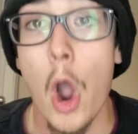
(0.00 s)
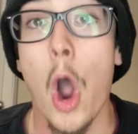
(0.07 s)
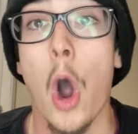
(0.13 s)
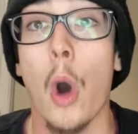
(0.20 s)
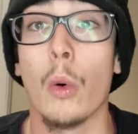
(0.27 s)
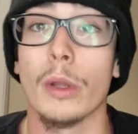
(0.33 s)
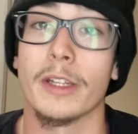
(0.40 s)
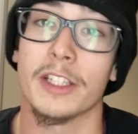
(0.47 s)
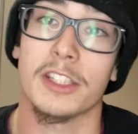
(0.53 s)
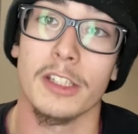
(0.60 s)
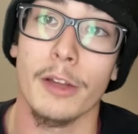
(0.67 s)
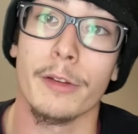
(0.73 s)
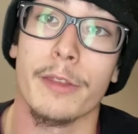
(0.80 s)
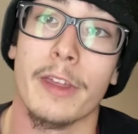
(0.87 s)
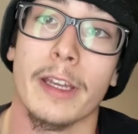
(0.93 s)
Oh, and that's
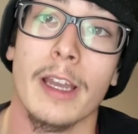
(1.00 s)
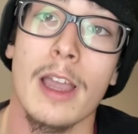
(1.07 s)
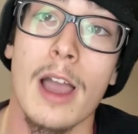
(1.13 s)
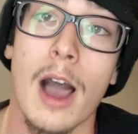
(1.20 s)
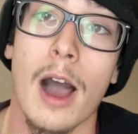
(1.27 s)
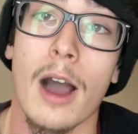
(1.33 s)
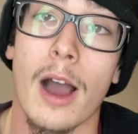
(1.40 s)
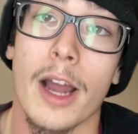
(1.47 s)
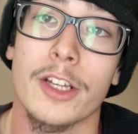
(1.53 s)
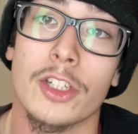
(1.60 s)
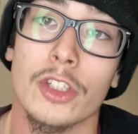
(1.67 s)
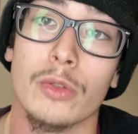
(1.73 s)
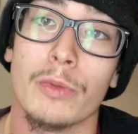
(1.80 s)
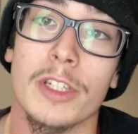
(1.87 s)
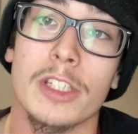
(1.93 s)
another thing. I
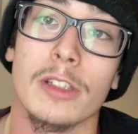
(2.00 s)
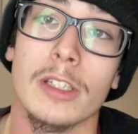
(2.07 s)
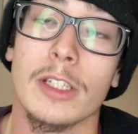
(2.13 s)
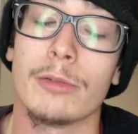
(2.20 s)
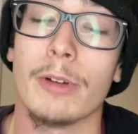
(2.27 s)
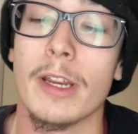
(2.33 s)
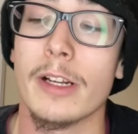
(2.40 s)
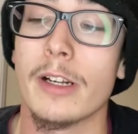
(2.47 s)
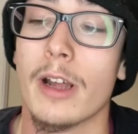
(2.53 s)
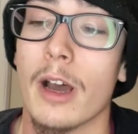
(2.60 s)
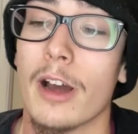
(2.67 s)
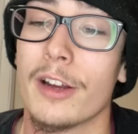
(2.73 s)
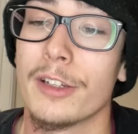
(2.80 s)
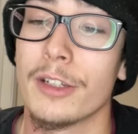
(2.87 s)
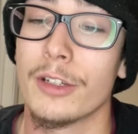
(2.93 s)
just recently created
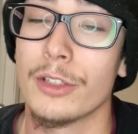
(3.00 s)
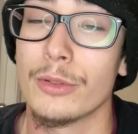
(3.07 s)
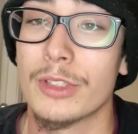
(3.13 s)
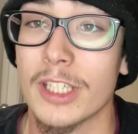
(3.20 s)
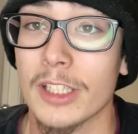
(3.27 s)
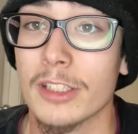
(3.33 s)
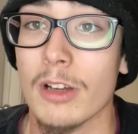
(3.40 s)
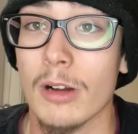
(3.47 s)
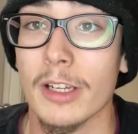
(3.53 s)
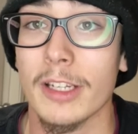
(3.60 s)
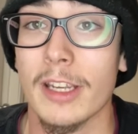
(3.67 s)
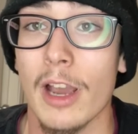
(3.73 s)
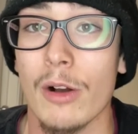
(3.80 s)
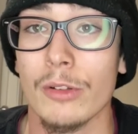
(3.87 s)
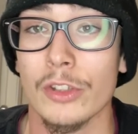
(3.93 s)
a new TikTok
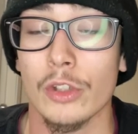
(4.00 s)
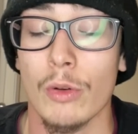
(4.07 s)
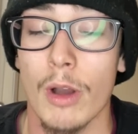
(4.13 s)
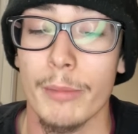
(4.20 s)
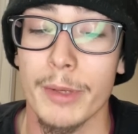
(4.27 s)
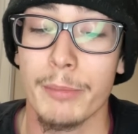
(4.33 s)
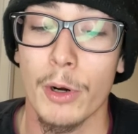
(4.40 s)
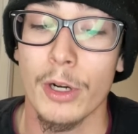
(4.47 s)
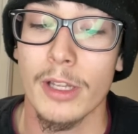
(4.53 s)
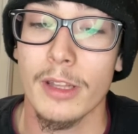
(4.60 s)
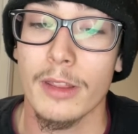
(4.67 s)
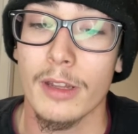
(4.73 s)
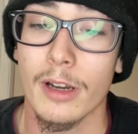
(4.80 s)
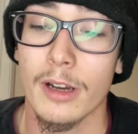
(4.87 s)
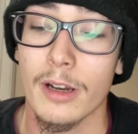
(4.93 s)
account, so I'll be putting
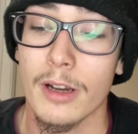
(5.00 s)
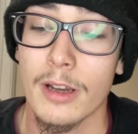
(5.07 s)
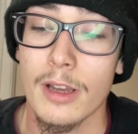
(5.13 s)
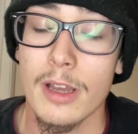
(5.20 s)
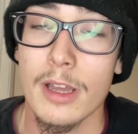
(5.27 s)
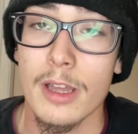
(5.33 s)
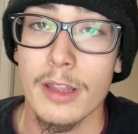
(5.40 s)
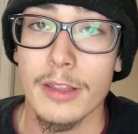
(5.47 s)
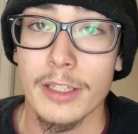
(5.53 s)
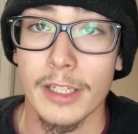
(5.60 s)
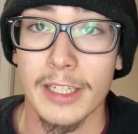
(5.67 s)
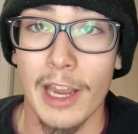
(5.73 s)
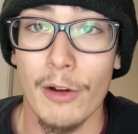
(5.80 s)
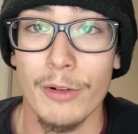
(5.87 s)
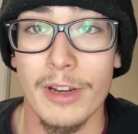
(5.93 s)
the
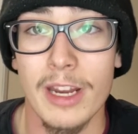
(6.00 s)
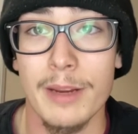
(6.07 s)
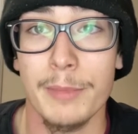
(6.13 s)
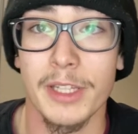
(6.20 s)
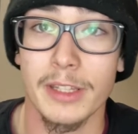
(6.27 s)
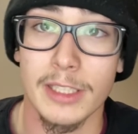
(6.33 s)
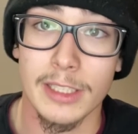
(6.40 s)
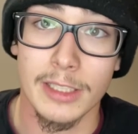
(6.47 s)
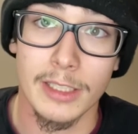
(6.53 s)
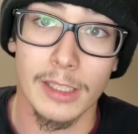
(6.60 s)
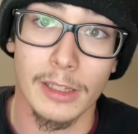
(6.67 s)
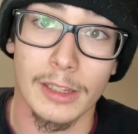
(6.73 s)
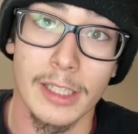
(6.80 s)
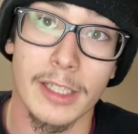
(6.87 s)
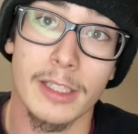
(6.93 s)
account name and the
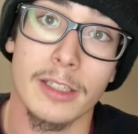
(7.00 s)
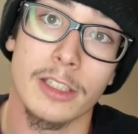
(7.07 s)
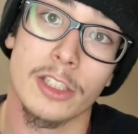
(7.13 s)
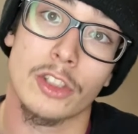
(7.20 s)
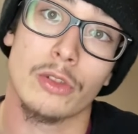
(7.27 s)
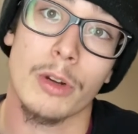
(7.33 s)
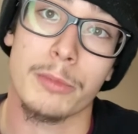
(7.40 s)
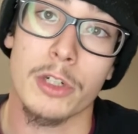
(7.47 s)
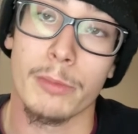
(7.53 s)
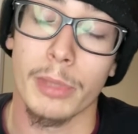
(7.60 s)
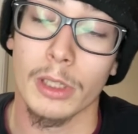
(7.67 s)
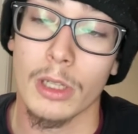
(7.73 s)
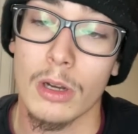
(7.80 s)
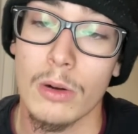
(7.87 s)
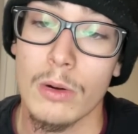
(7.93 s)
link in the description
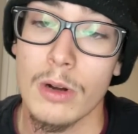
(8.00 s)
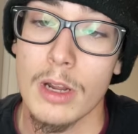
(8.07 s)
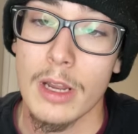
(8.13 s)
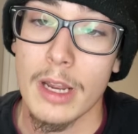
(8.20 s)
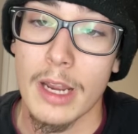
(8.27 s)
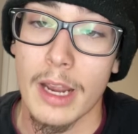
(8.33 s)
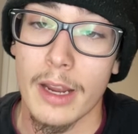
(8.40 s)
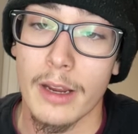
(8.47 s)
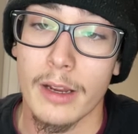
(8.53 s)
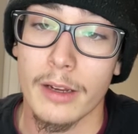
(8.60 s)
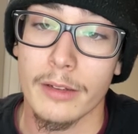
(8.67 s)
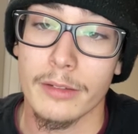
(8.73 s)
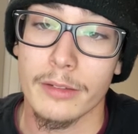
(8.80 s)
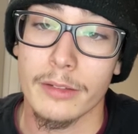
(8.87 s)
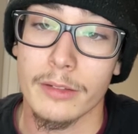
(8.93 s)
below.
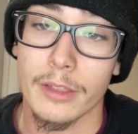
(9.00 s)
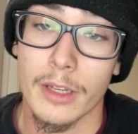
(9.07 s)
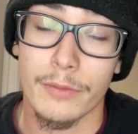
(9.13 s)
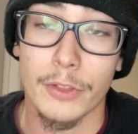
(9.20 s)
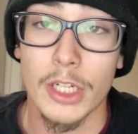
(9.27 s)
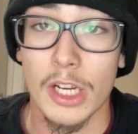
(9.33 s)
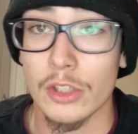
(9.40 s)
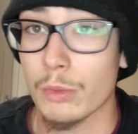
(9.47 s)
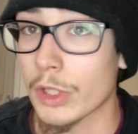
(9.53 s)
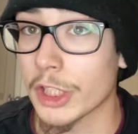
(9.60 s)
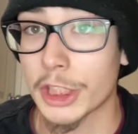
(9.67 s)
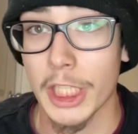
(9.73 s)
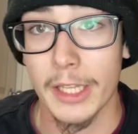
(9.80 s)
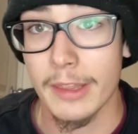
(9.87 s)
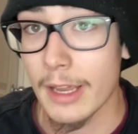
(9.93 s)
And if you guys want to
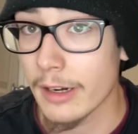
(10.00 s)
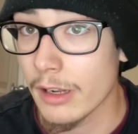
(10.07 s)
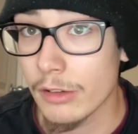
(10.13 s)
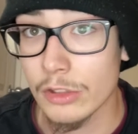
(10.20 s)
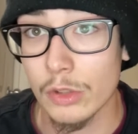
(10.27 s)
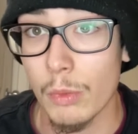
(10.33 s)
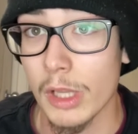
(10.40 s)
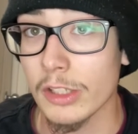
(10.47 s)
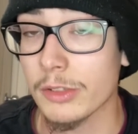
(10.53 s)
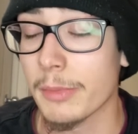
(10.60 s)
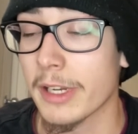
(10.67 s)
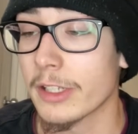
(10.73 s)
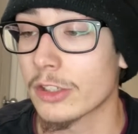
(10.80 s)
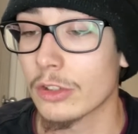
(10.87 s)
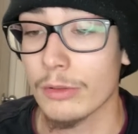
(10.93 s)
check that out, as well as my
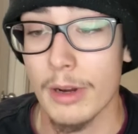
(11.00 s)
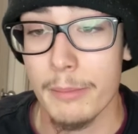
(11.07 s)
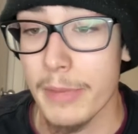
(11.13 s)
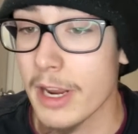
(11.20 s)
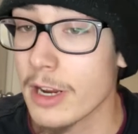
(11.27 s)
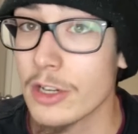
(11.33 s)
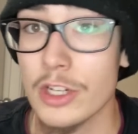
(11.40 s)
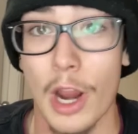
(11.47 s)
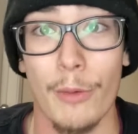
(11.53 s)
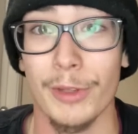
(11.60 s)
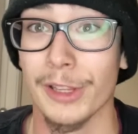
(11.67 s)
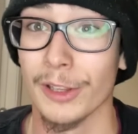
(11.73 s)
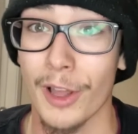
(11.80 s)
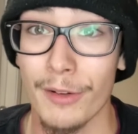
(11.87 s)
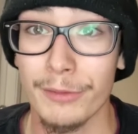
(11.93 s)
Instagram page, I would
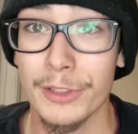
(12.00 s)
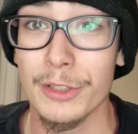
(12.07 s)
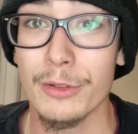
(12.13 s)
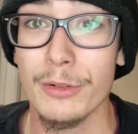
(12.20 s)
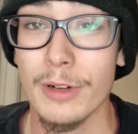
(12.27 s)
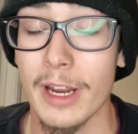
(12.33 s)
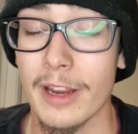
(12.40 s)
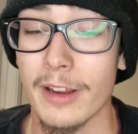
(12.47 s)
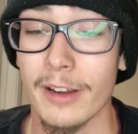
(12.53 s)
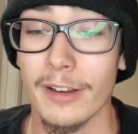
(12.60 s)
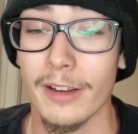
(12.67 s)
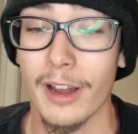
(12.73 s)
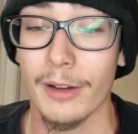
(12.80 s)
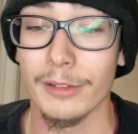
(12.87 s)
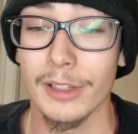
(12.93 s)
love to, and
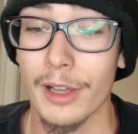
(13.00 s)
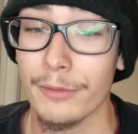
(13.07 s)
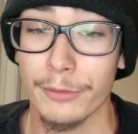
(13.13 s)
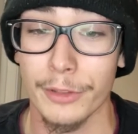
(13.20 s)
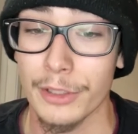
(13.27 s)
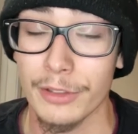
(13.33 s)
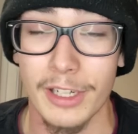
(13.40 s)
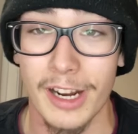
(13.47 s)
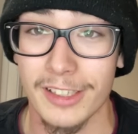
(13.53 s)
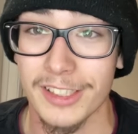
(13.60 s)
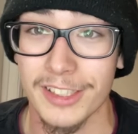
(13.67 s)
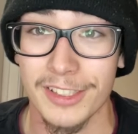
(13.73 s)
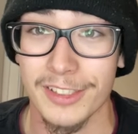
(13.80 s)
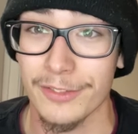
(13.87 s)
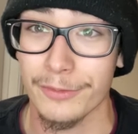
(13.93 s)
I'd love for you guys